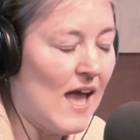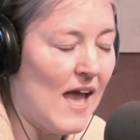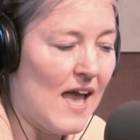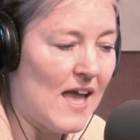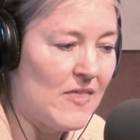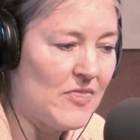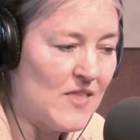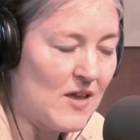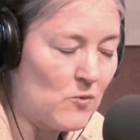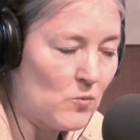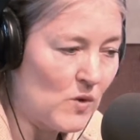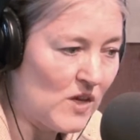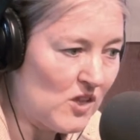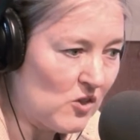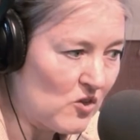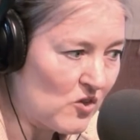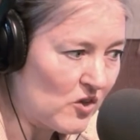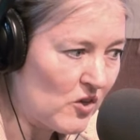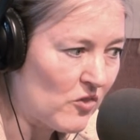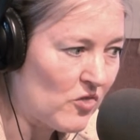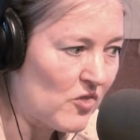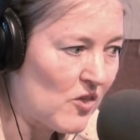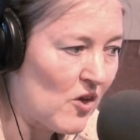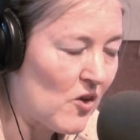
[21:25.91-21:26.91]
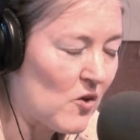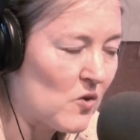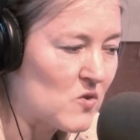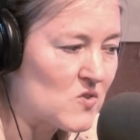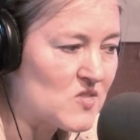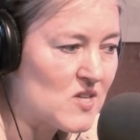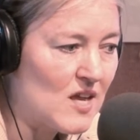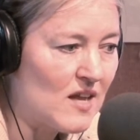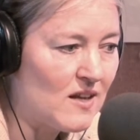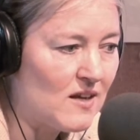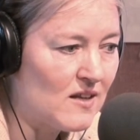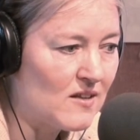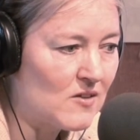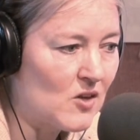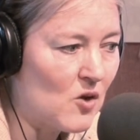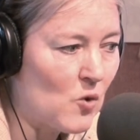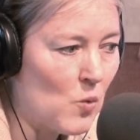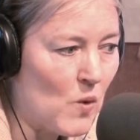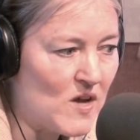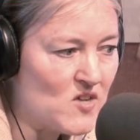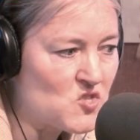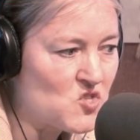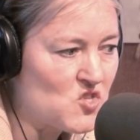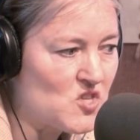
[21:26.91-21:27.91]
And then we look at those, and a
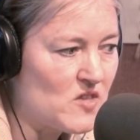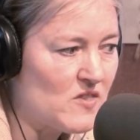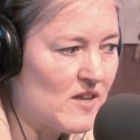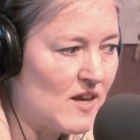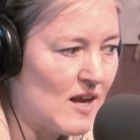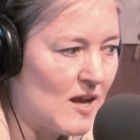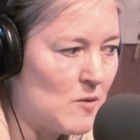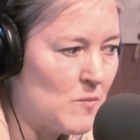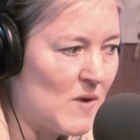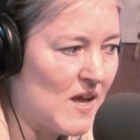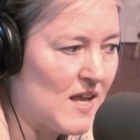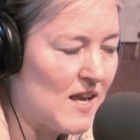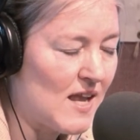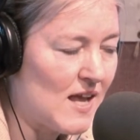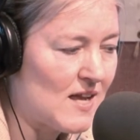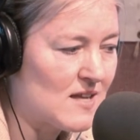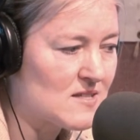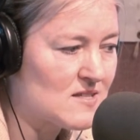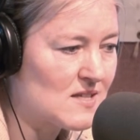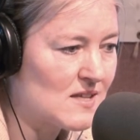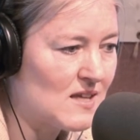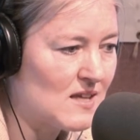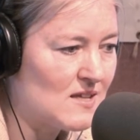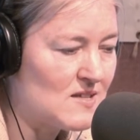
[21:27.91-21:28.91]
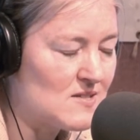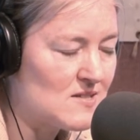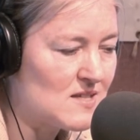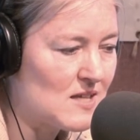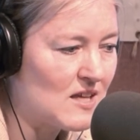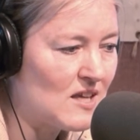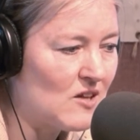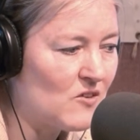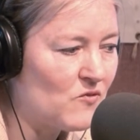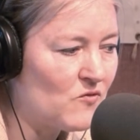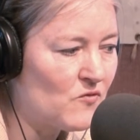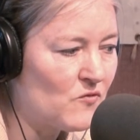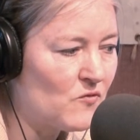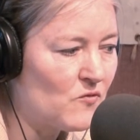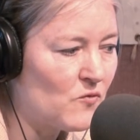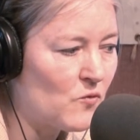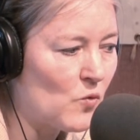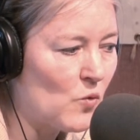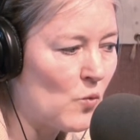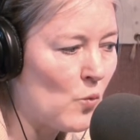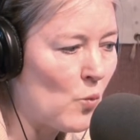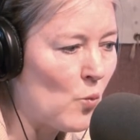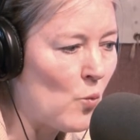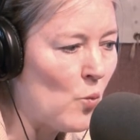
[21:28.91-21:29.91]
question that I might ask is,
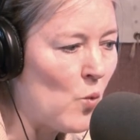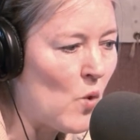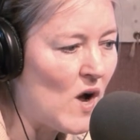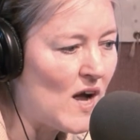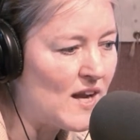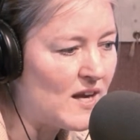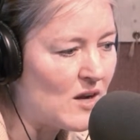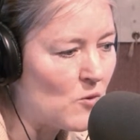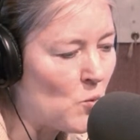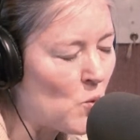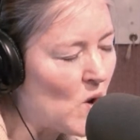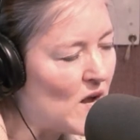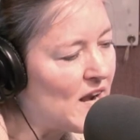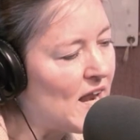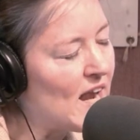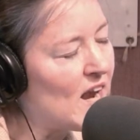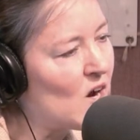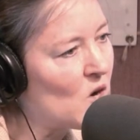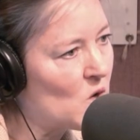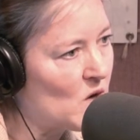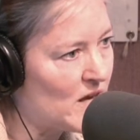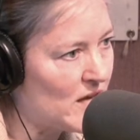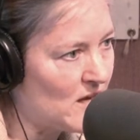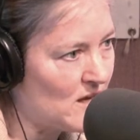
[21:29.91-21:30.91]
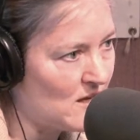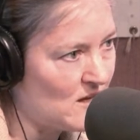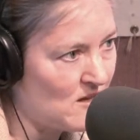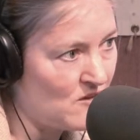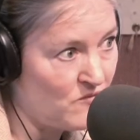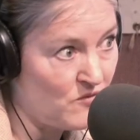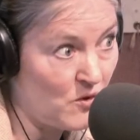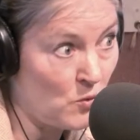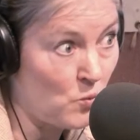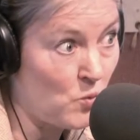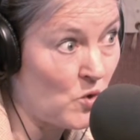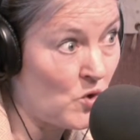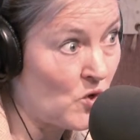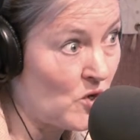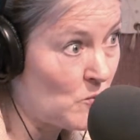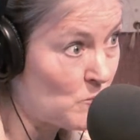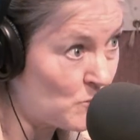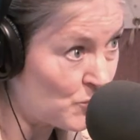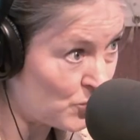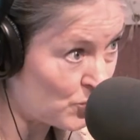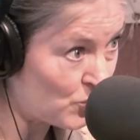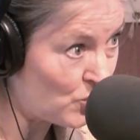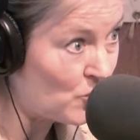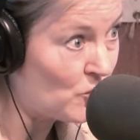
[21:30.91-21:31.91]
what one area, if it were
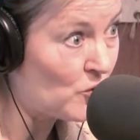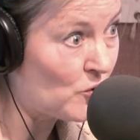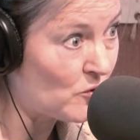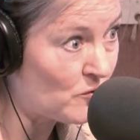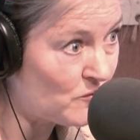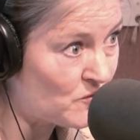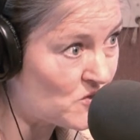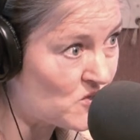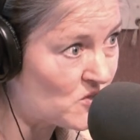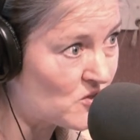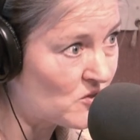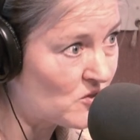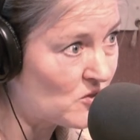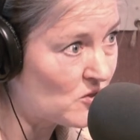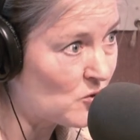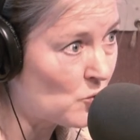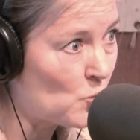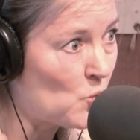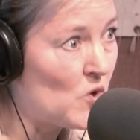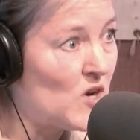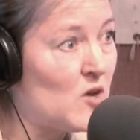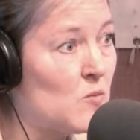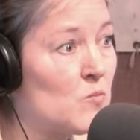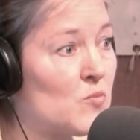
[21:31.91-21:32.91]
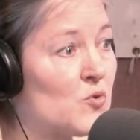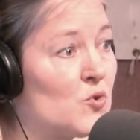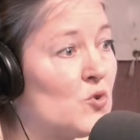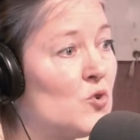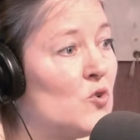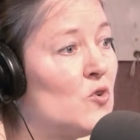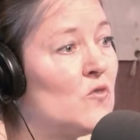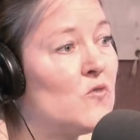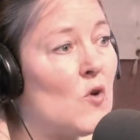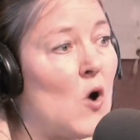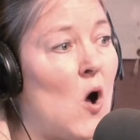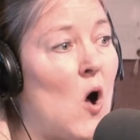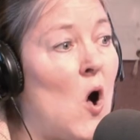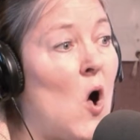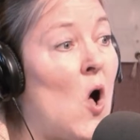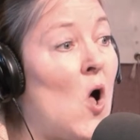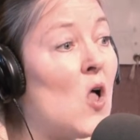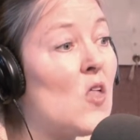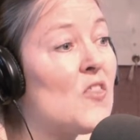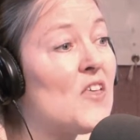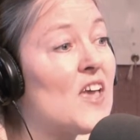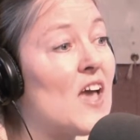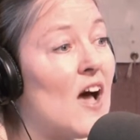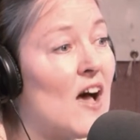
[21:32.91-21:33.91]
improved, would improve
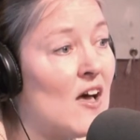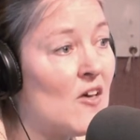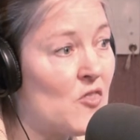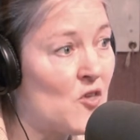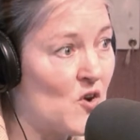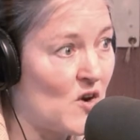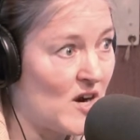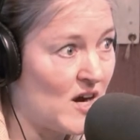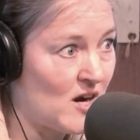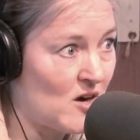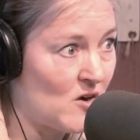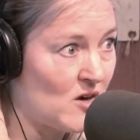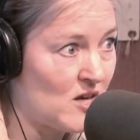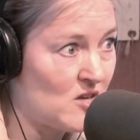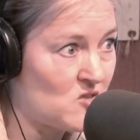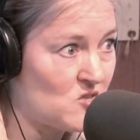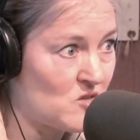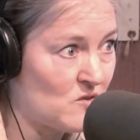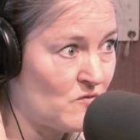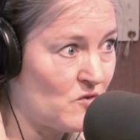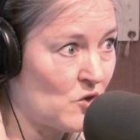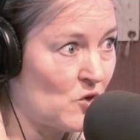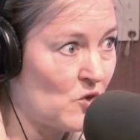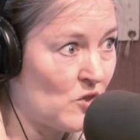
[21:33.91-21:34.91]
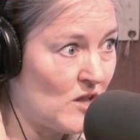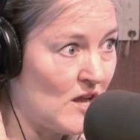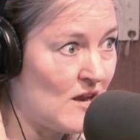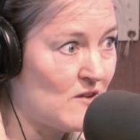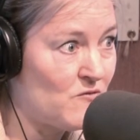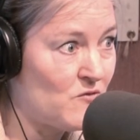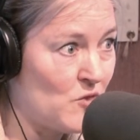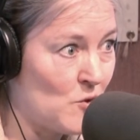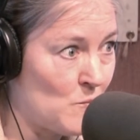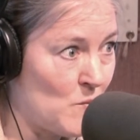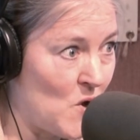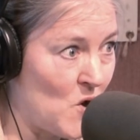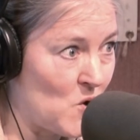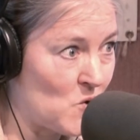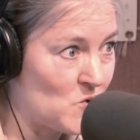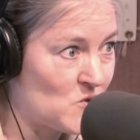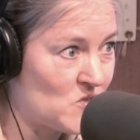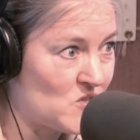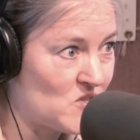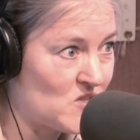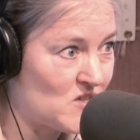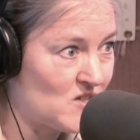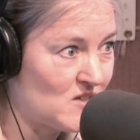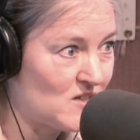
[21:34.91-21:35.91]
all the other areas of your life the
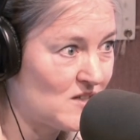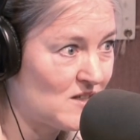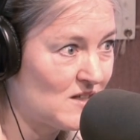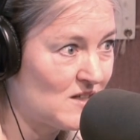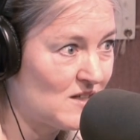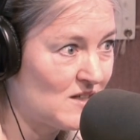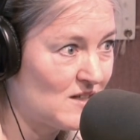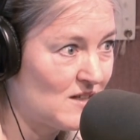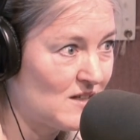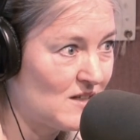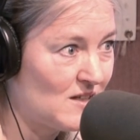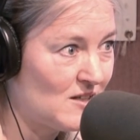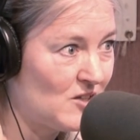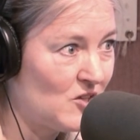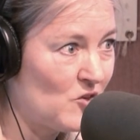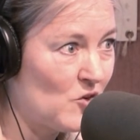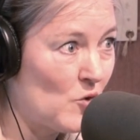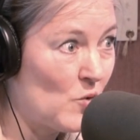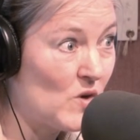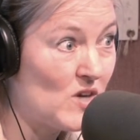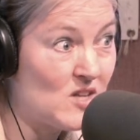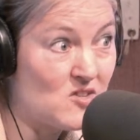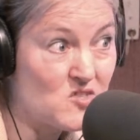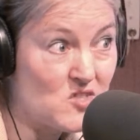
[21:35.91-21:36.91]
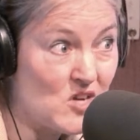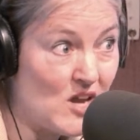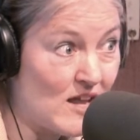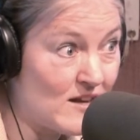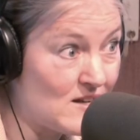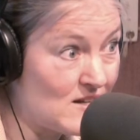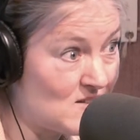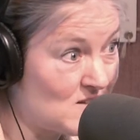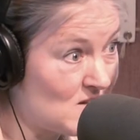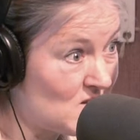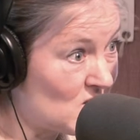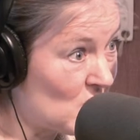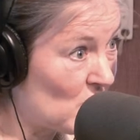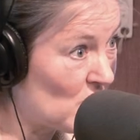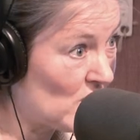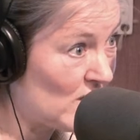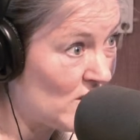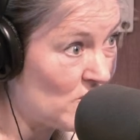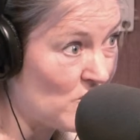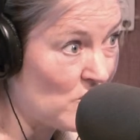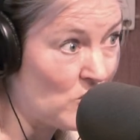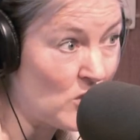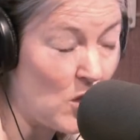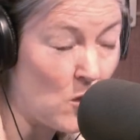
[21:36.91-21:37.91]
most? And it's not
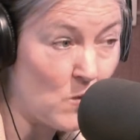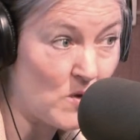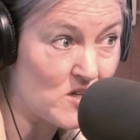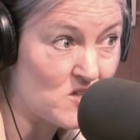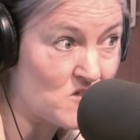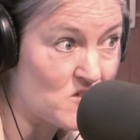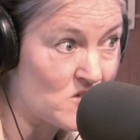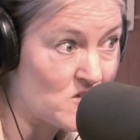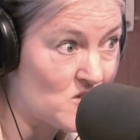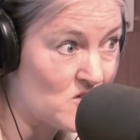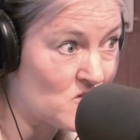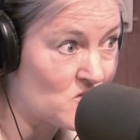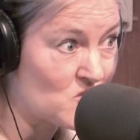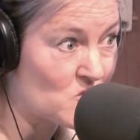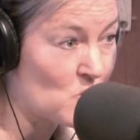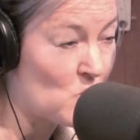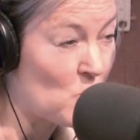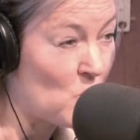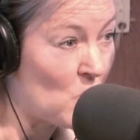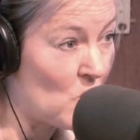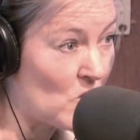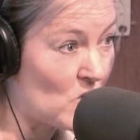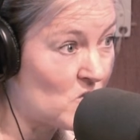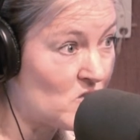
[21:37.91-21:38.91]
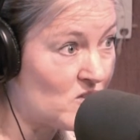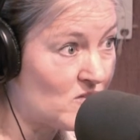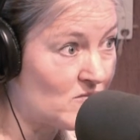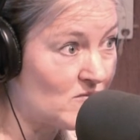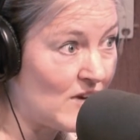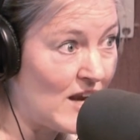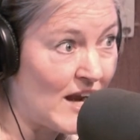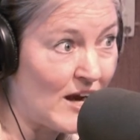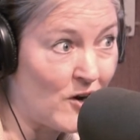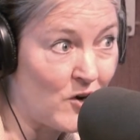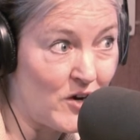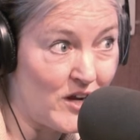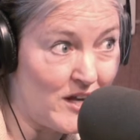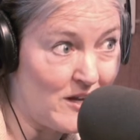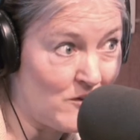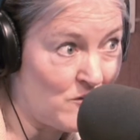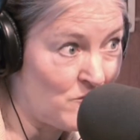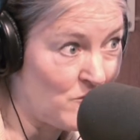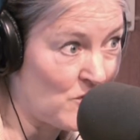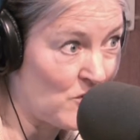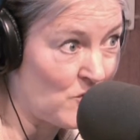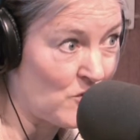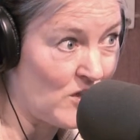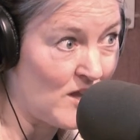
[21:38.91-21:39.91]
necessarily the lowest scored area
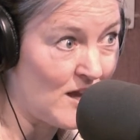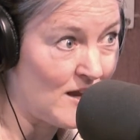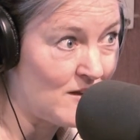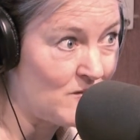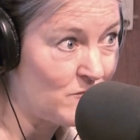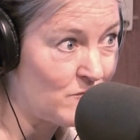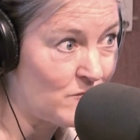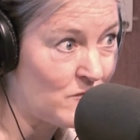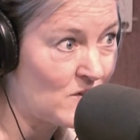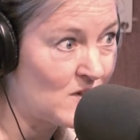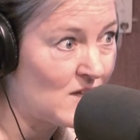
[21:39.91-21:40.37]
of their life.